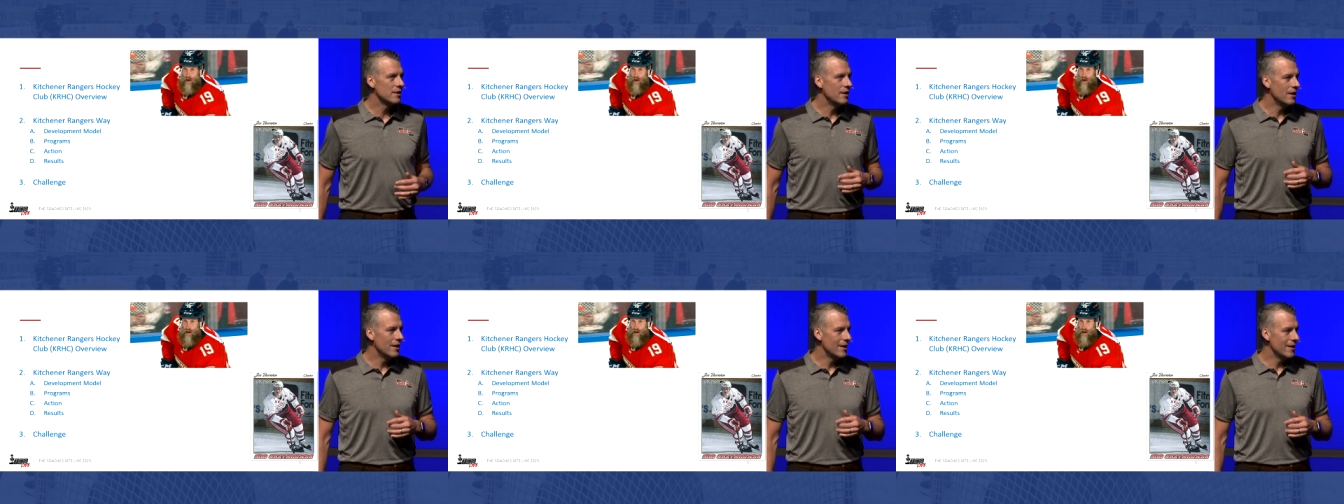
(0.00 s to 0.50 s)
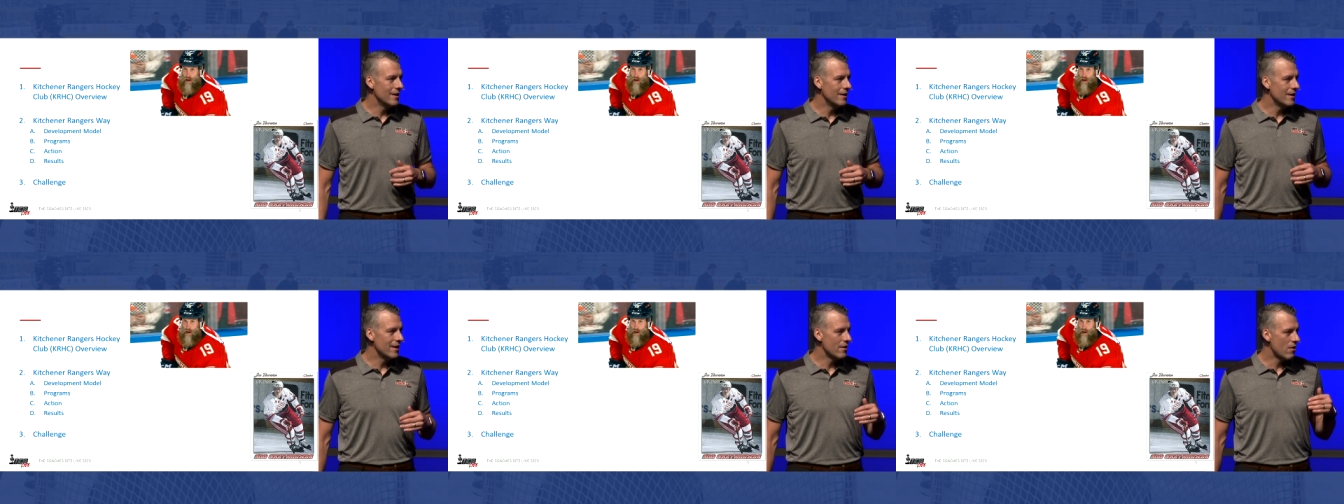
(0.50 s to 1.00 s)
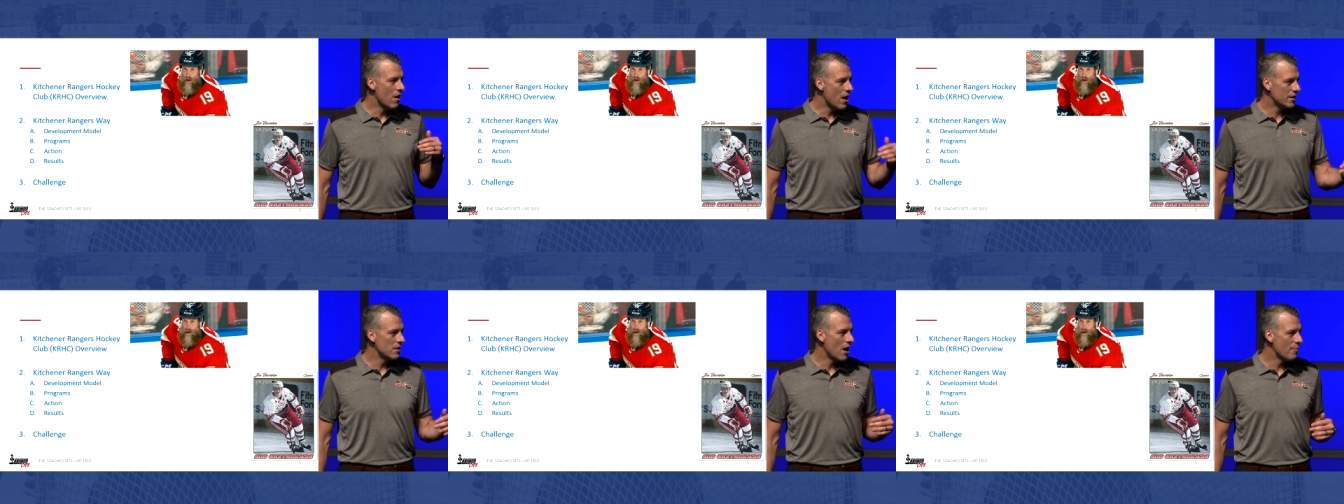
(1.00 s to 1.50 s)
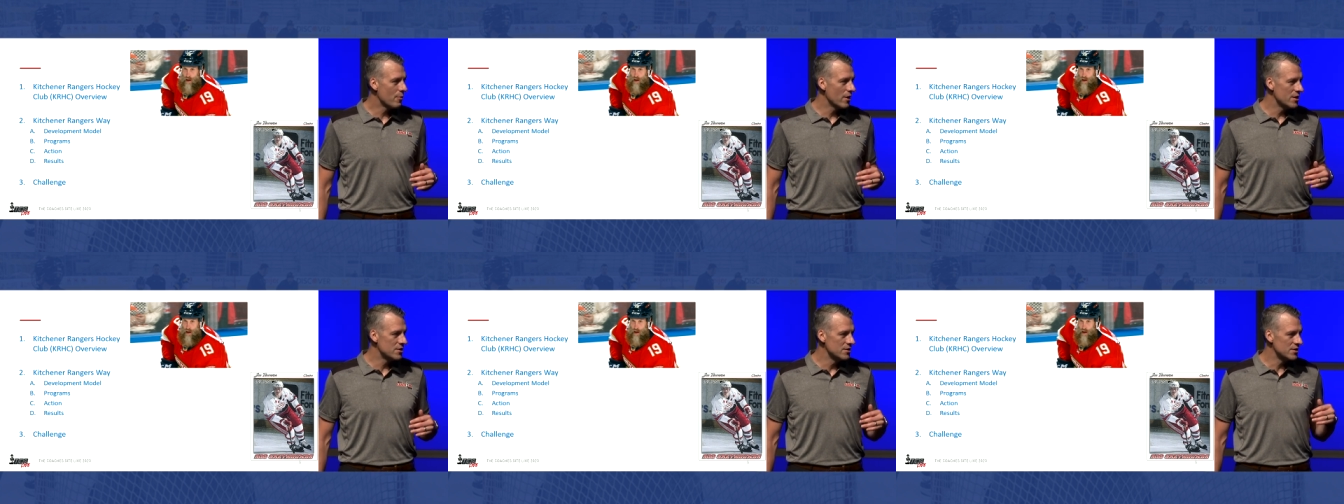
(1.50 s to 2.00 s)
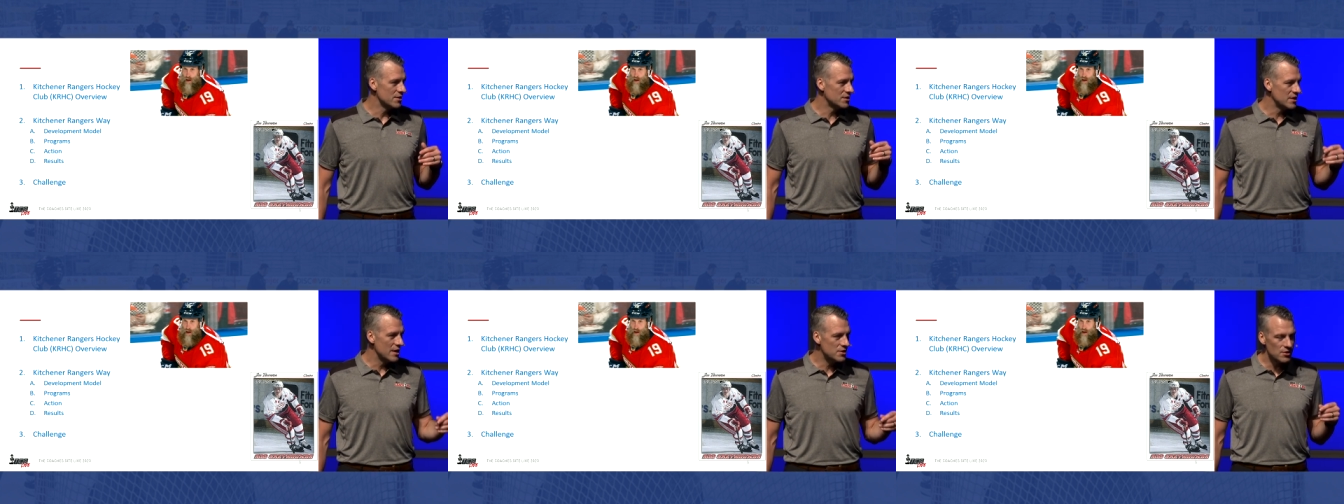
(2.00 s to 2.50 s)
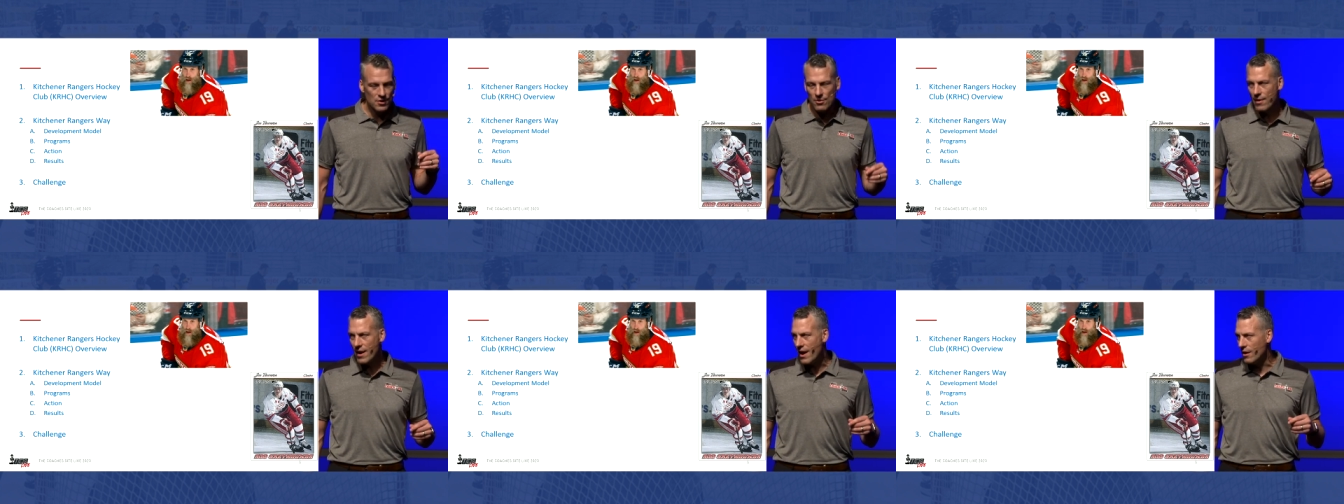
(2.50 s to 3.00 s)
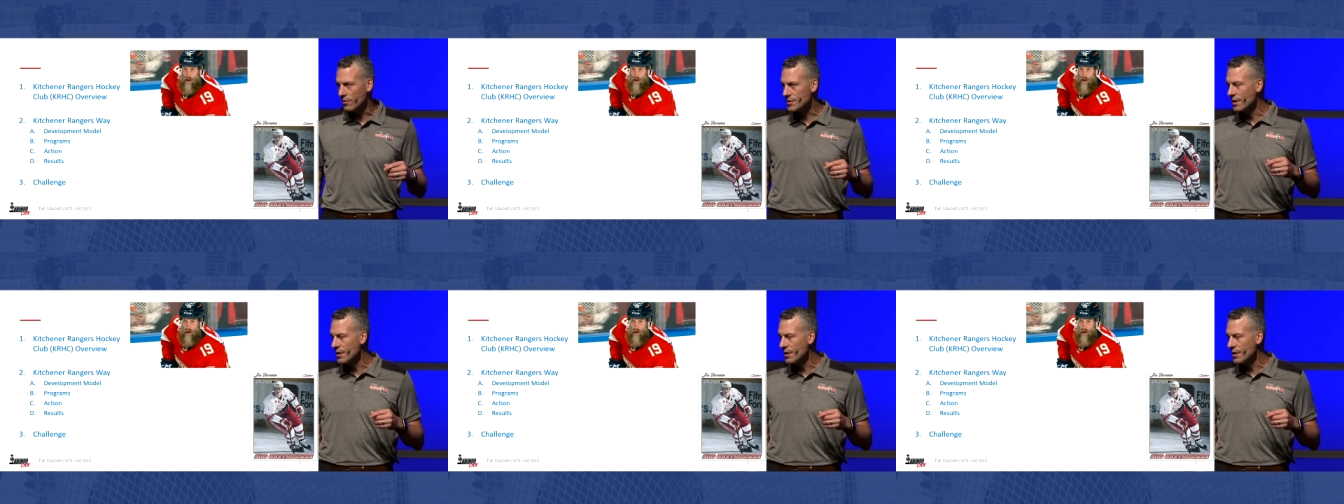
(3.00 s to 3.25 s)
and our hockey operations is centered around